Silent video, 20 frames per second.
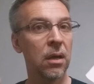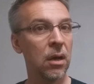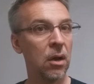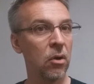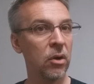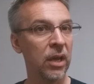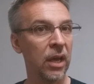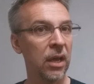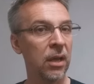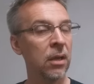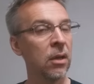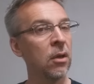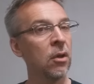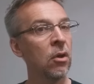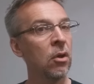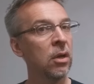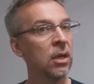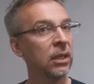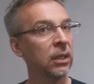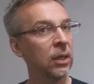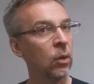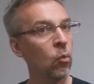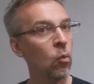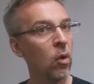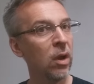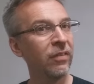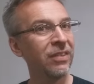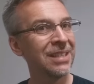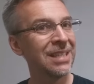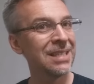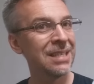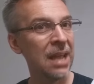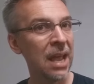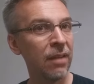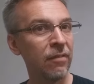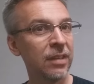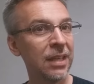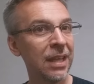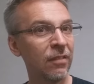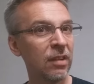Okay, what if
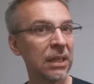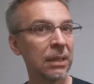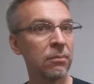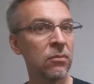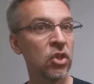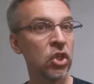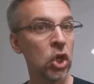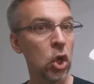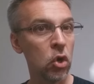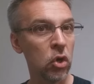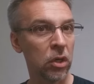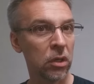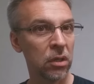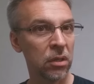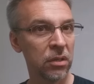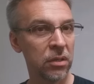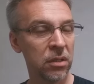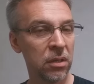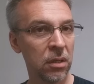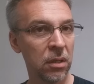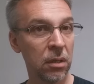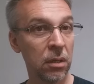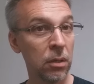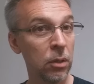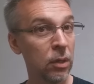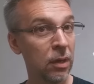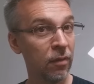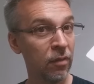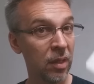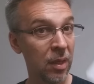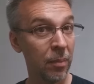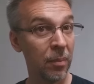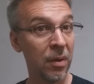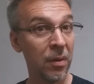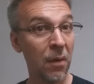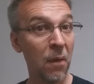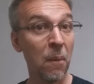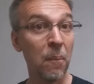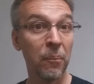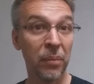instead of giving them jokers, you give them
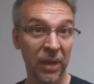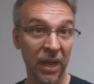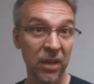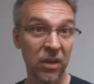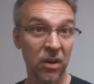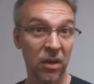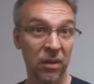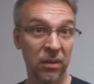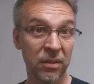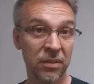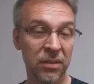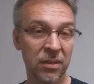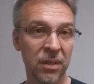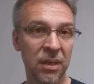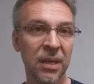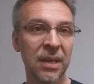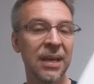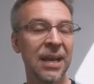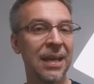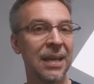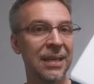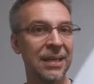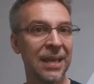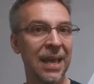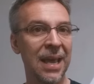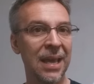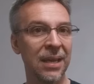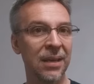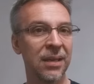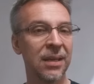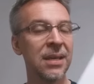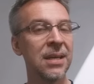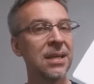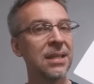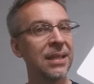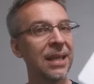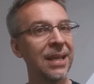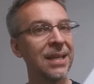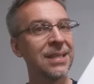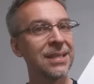blank cards? And again,
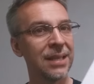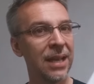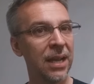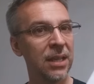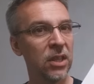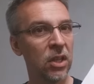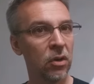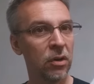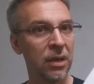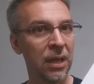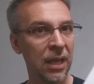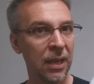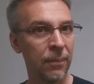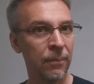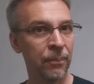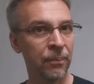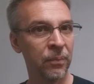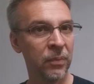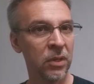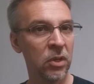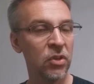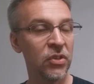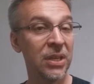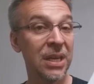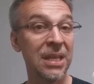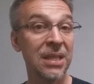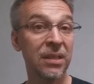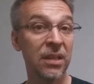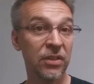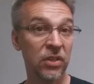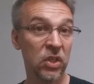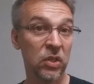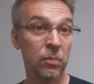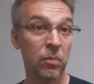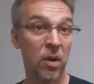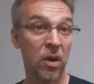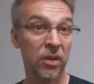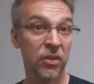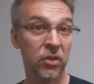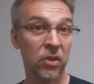they sign their name. You say, this is
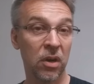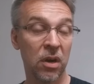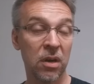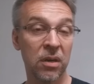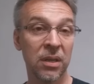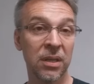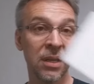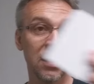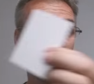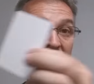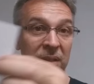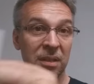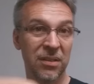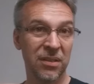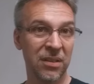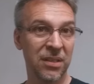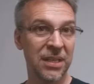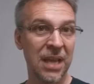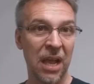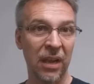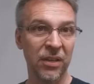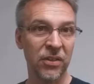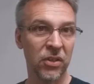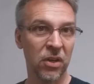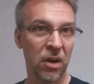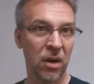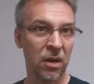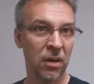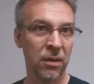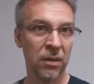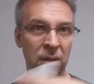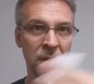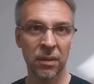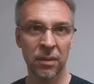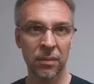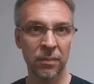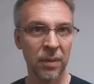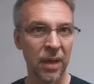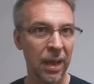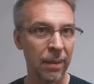Mark's card, this is Sally's card.
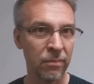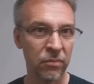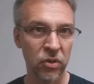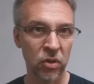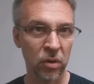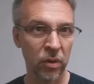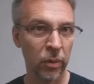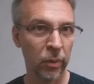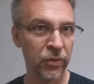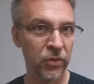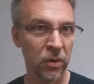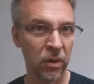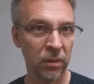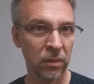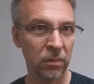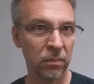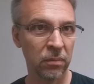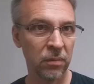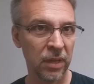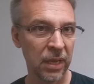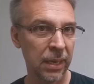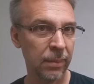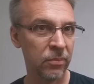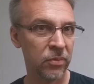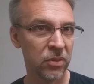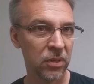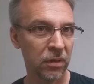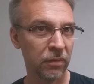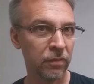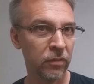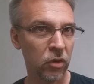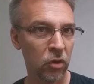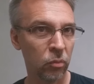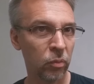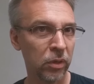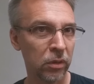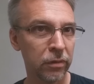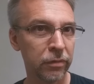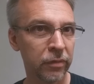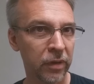I'm sure those aren't names of your
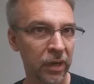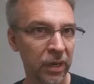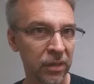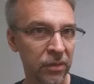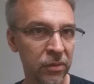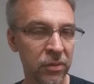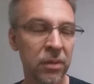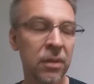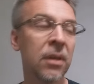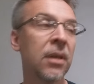real friends.